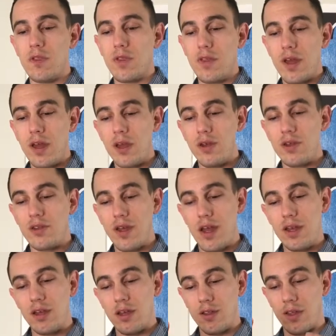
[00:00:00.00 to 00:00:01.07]
They
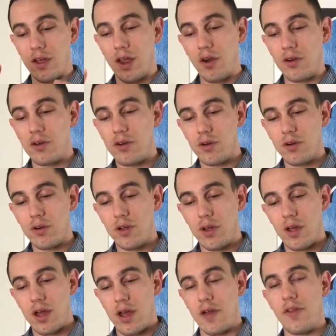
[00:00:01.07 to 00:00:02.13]
take the character
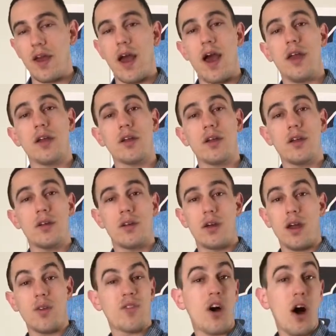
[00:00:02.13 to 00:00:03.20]
and they add a
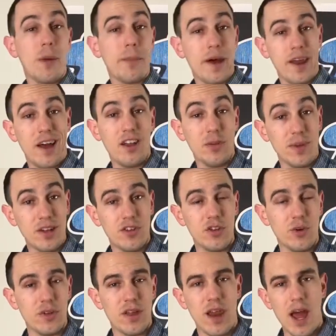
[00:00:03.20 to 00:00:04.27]
kind of combat element
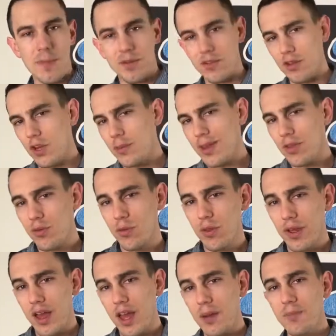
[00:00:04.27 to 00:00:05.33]
to it. That happens a little bit through
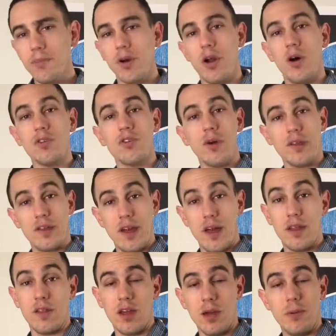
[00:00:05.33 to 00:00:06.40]
the game, but also at the
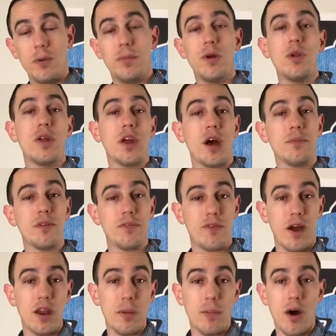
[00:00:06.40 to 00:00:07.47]
end of the game. You're building up to
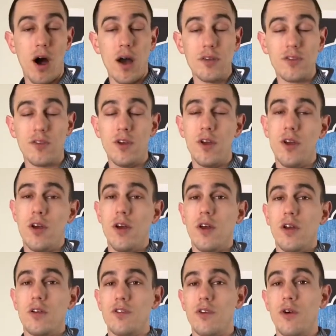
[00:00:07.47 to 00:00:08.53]
fight a boss.
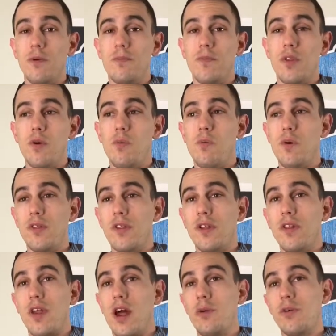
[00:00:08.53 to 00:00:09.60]
So one
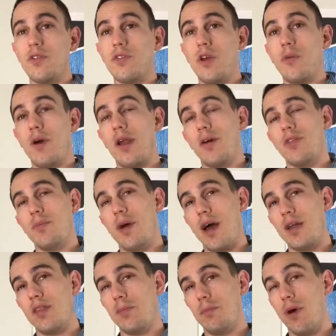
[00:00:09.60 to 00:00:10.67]
thing that I will say right off the
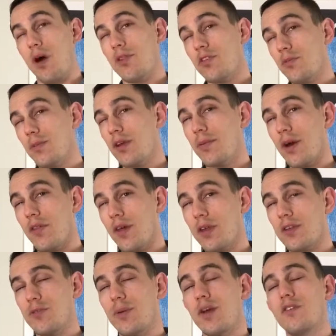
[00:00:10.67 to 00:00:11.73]
bat that bothers me about that
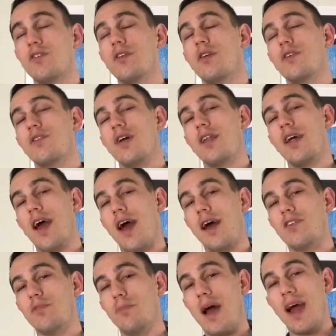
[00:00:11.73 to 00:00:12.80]
expansion is that it
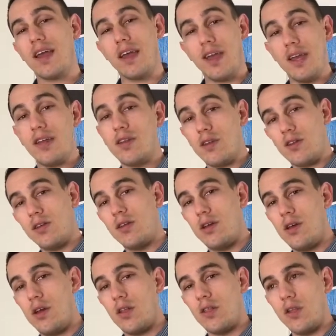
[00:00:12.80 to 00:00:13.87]
adds back in
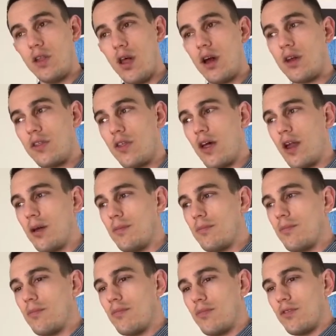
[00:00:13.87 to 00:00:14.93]
the luck that
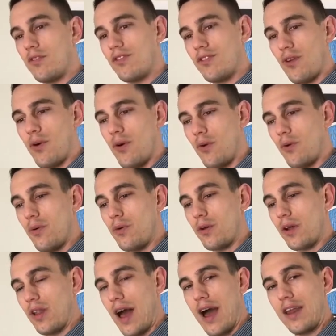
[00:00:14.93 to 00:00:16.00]
I'm so
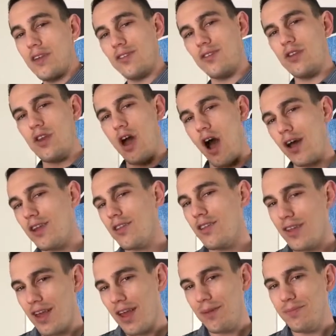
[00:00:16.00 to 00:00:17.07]
glad is not in
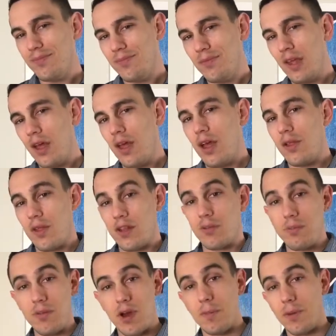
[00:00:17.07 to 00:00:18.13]
the game. That's
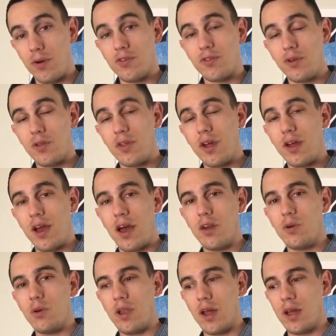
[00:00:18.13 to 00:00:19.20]
a personal thing. I
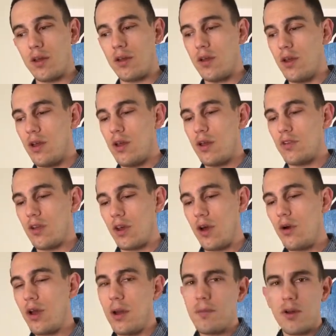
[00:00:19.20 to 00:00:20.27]
don't like saying,
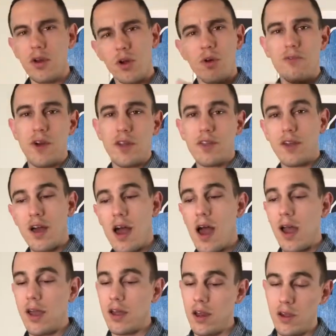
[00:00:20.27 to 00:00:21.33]
okay, I'm going to go fight the
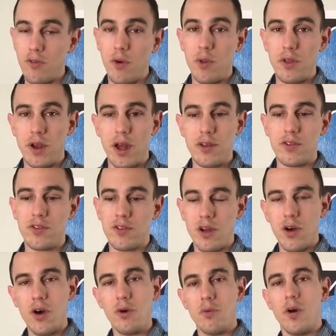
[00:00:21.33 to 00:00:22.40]
guy, and I roll the dice and say,
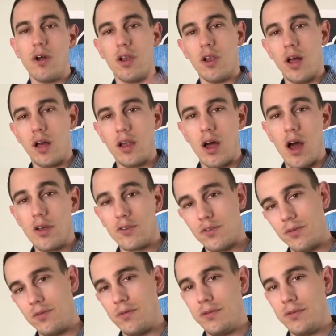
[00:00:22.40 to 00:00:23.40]
oh, well, I lost.